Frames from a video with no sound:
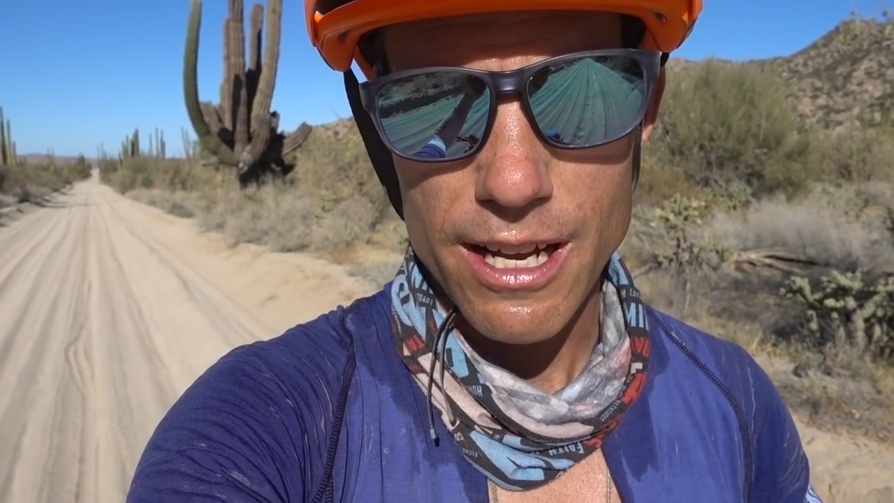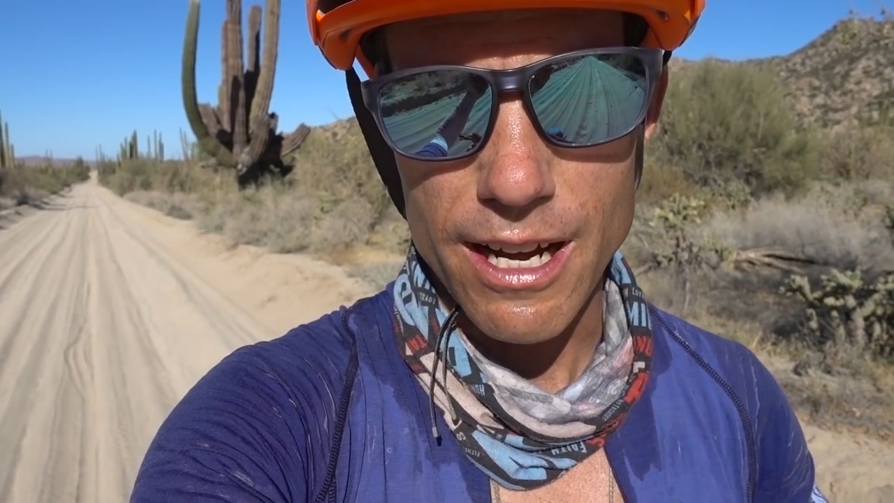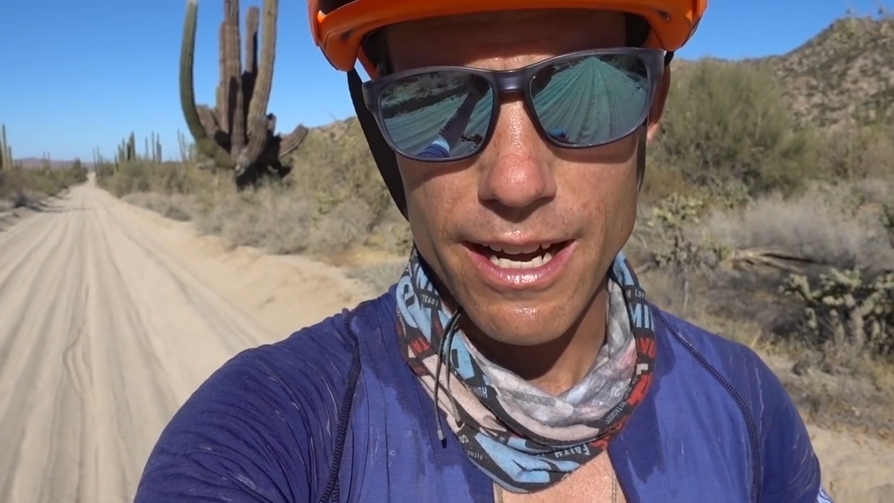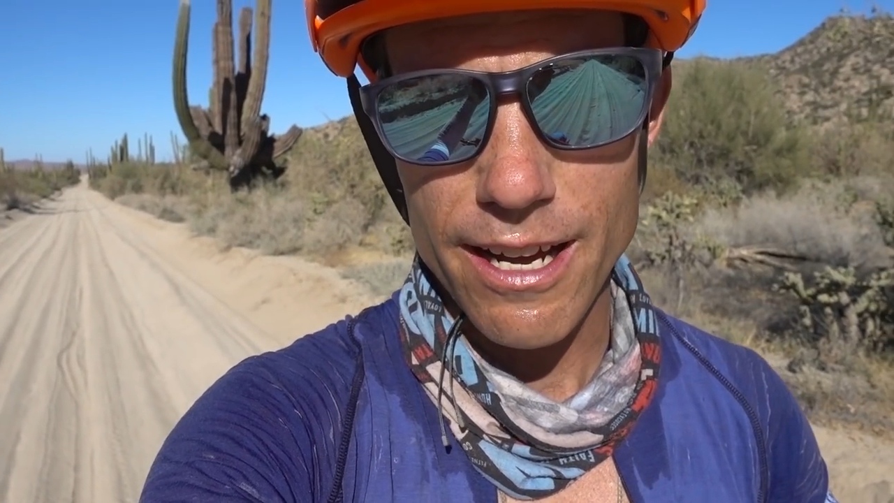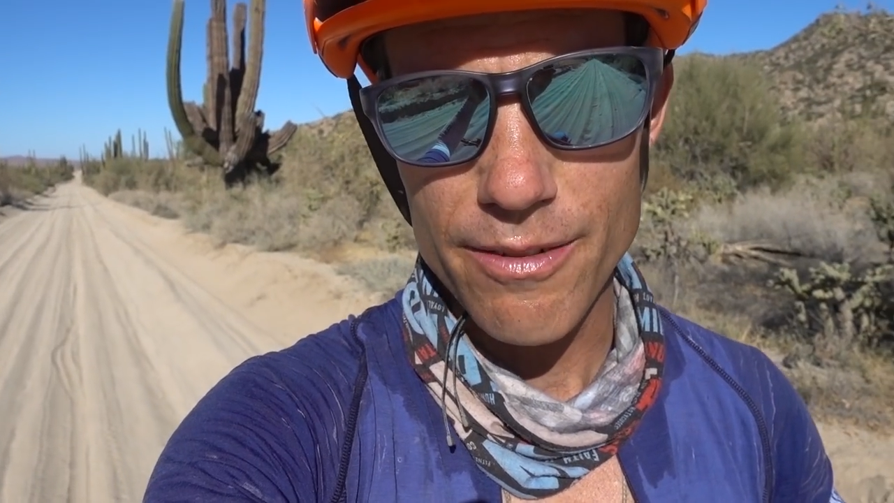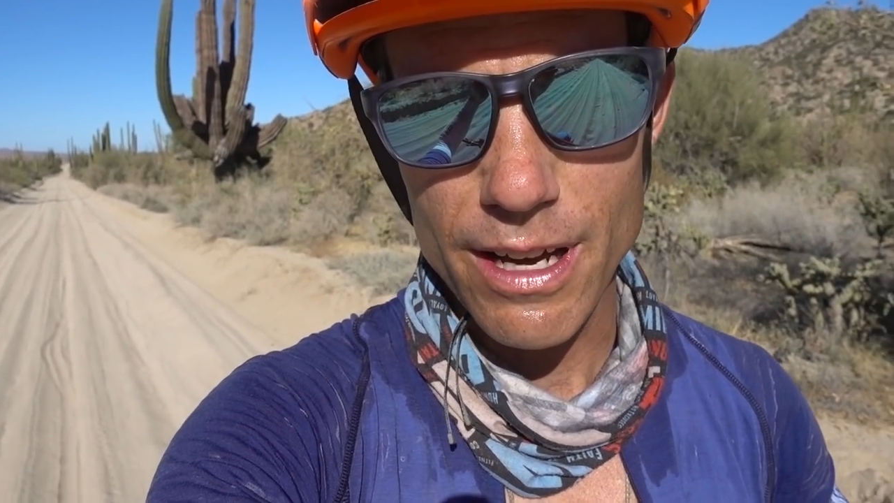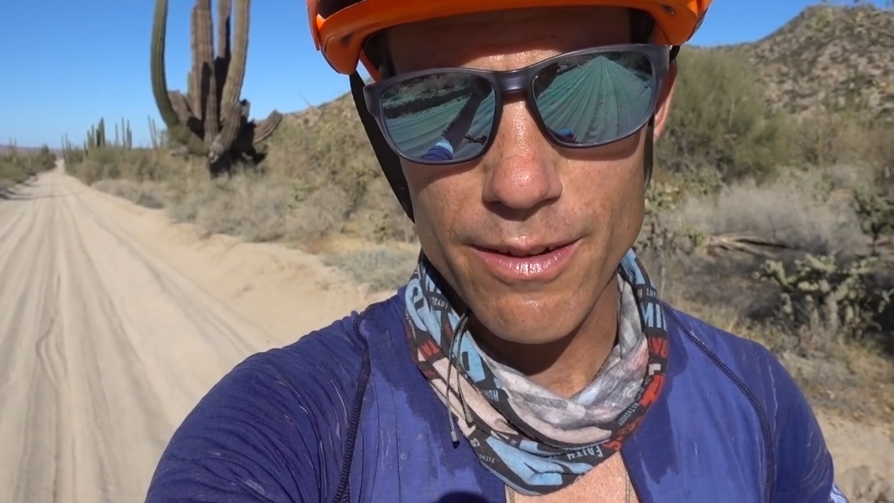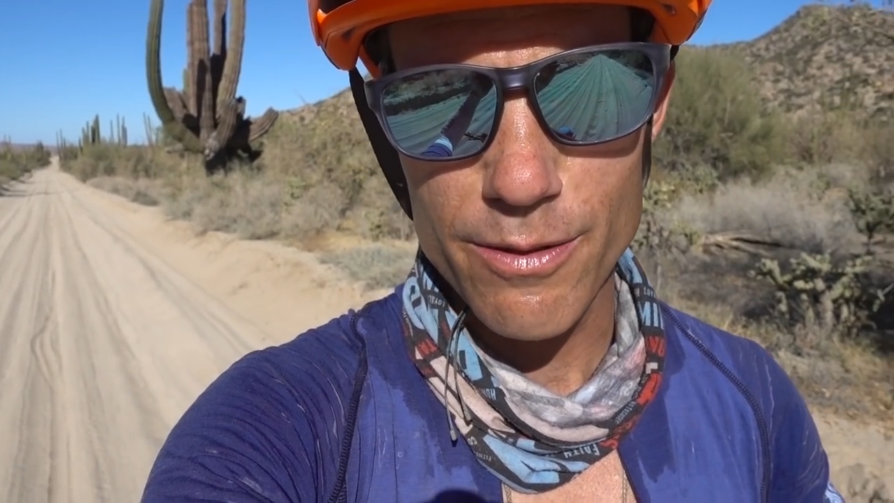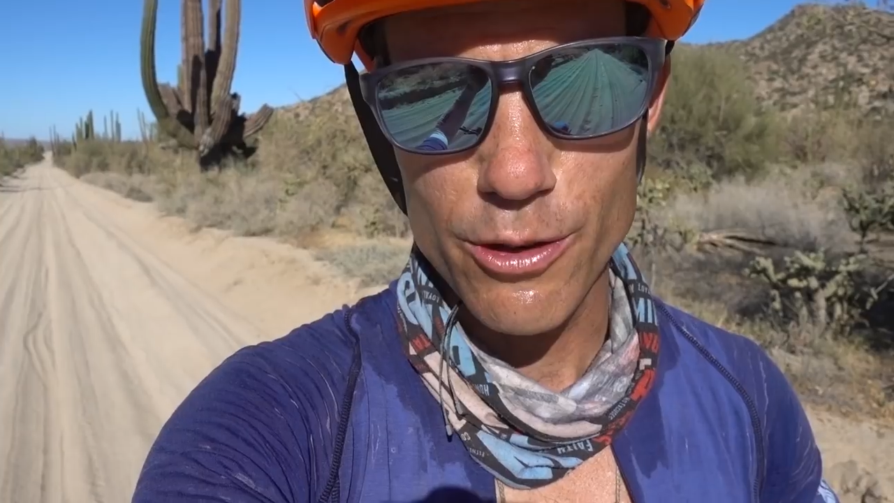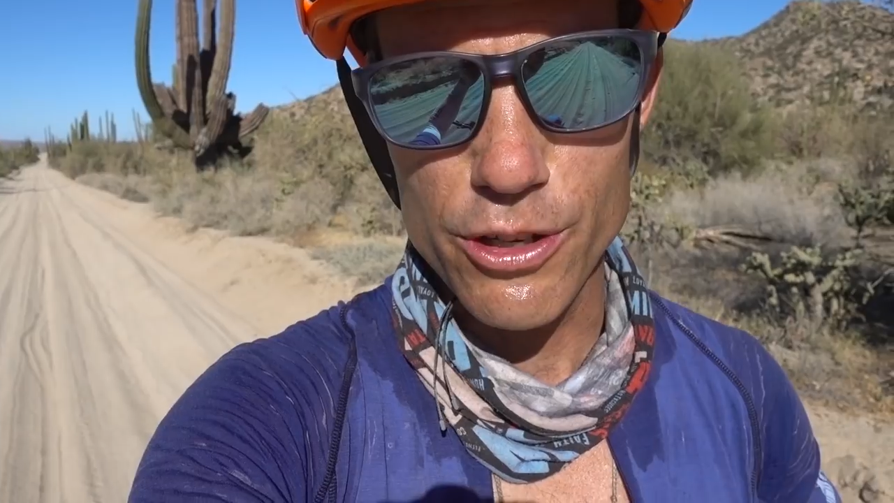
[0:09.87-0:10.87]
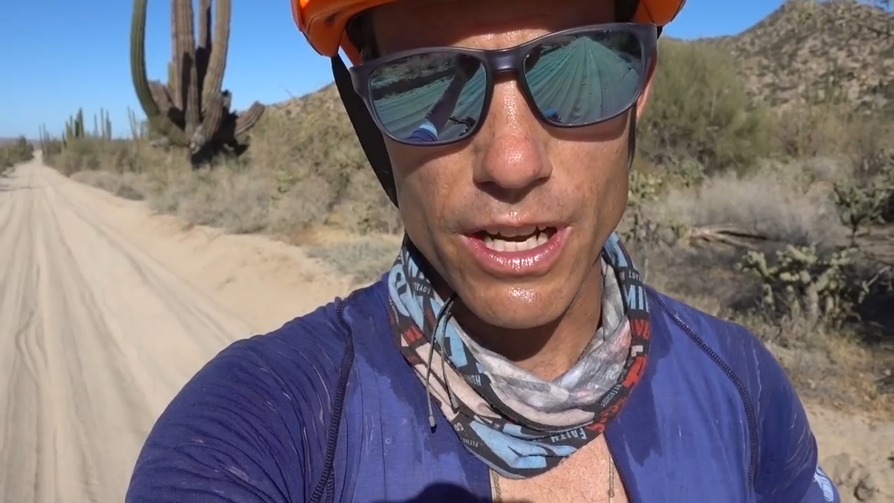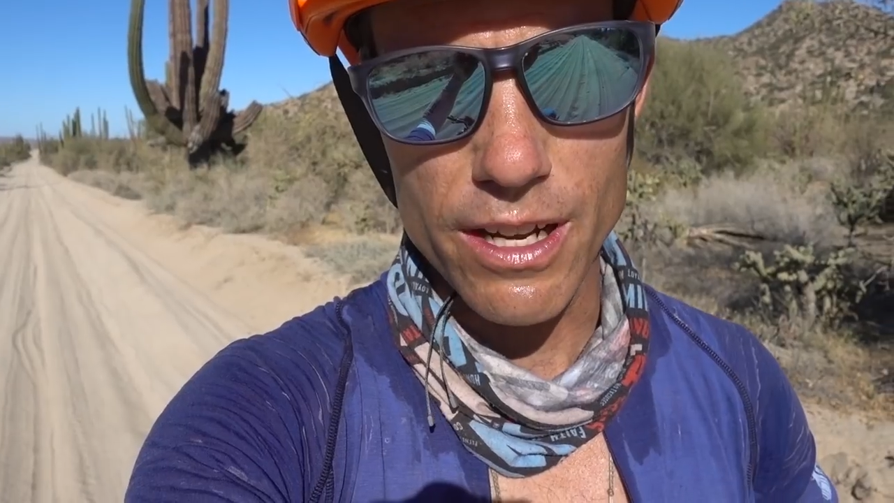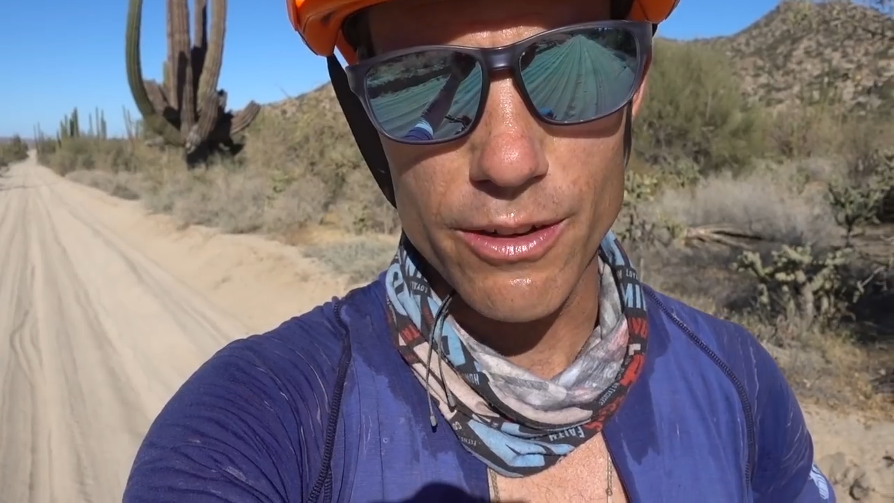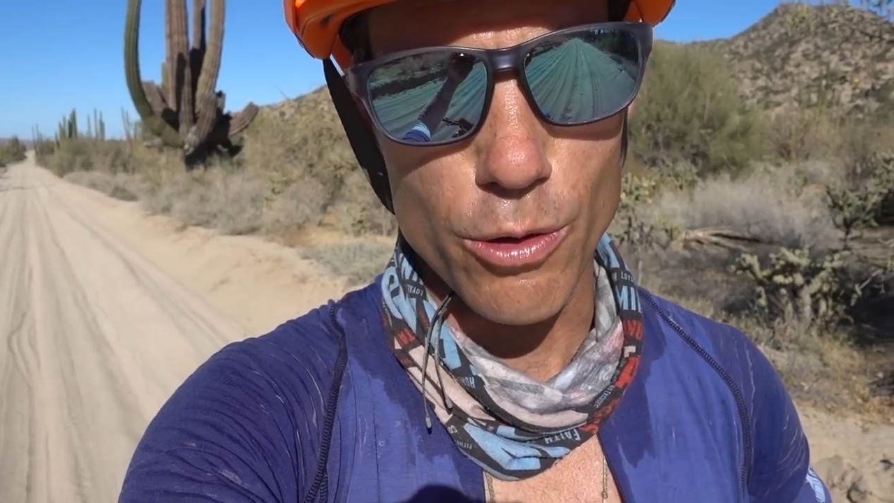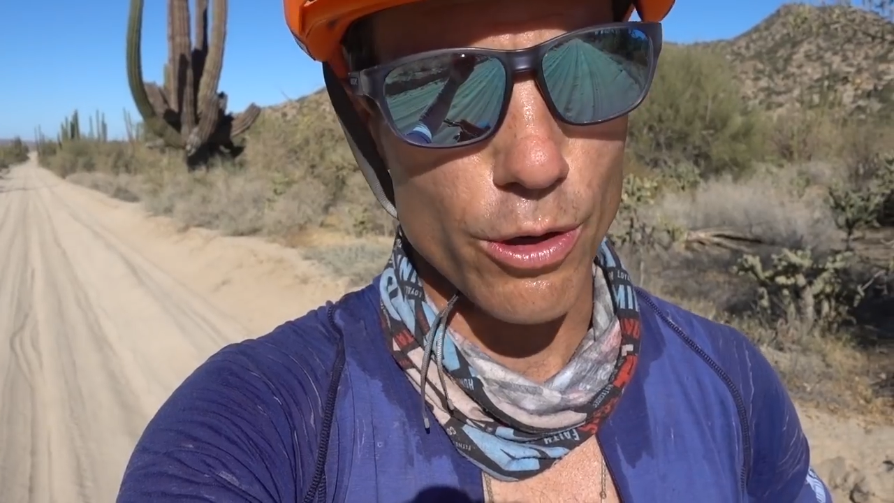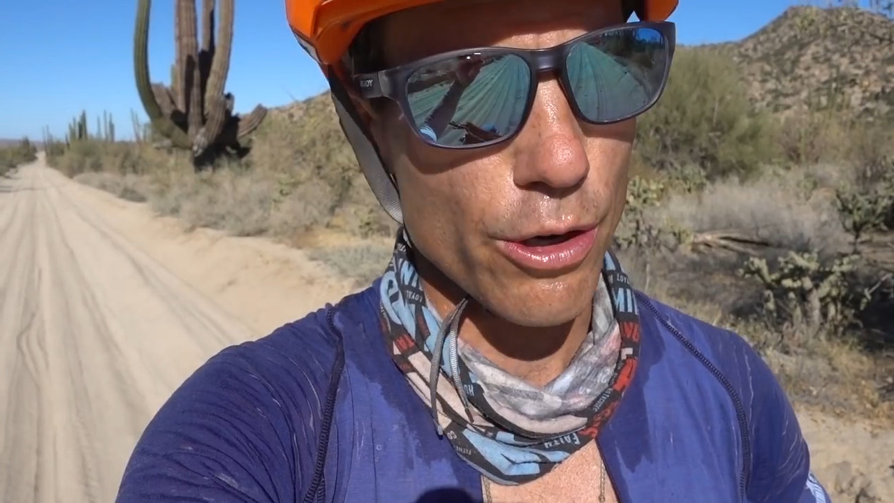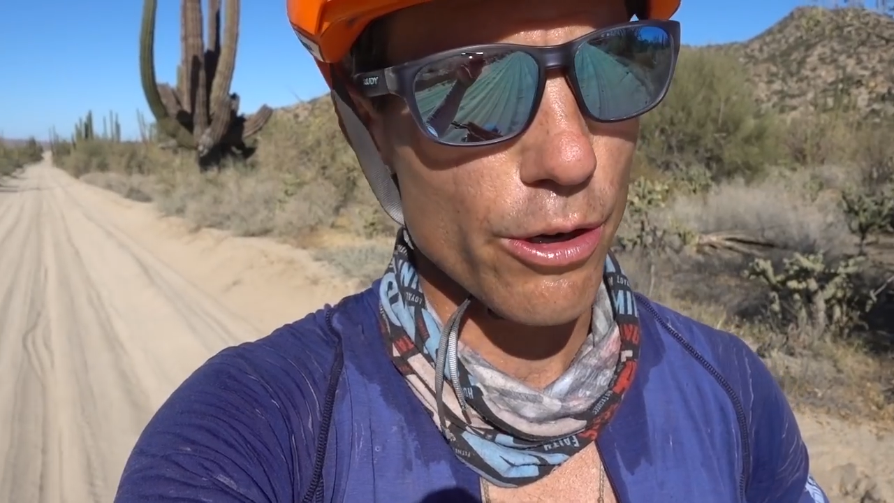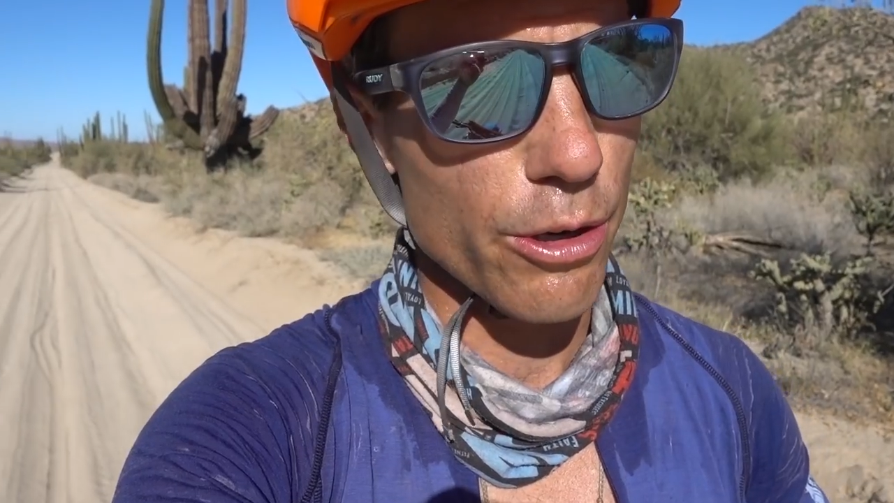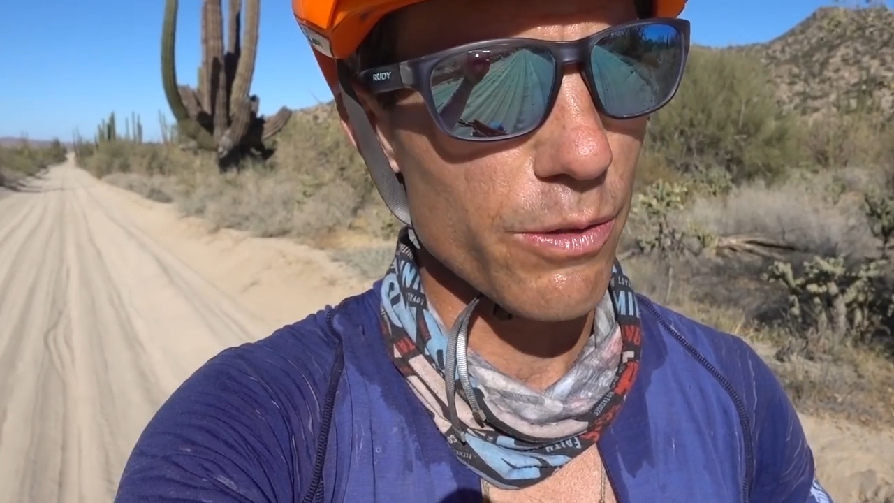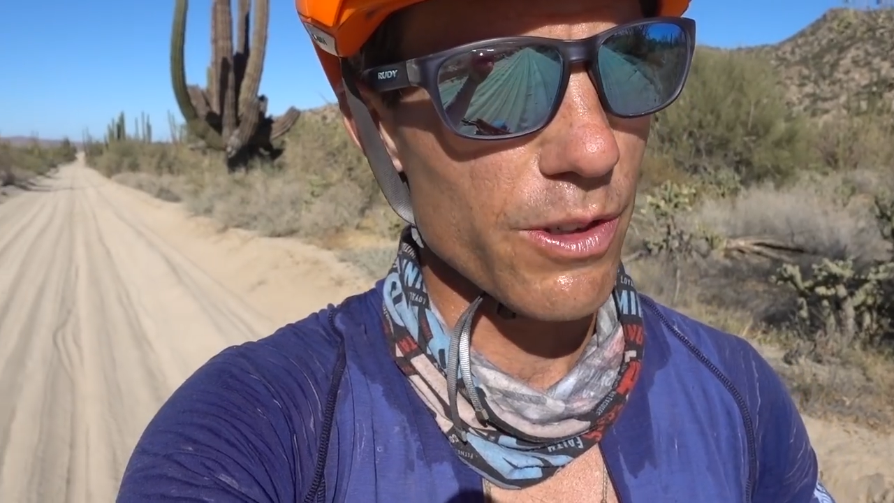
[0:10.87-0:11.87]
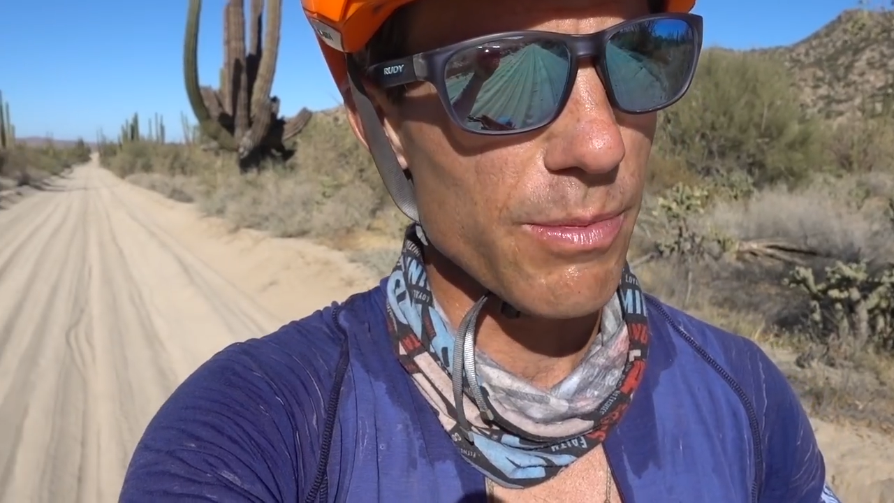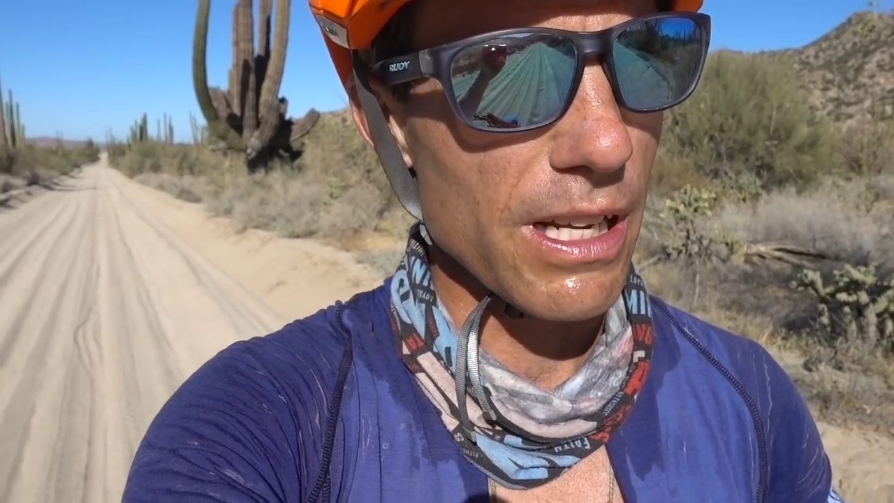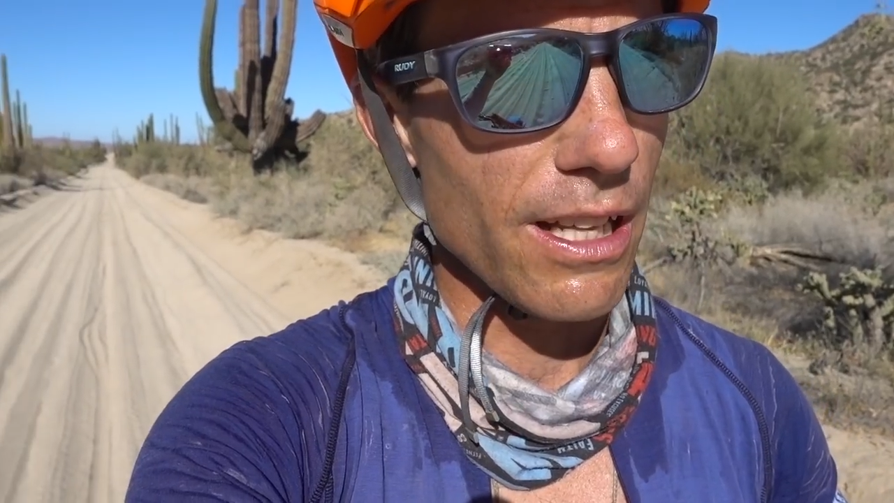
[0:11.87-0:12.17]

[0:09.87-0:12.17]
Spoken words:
I have ever done or heard of in my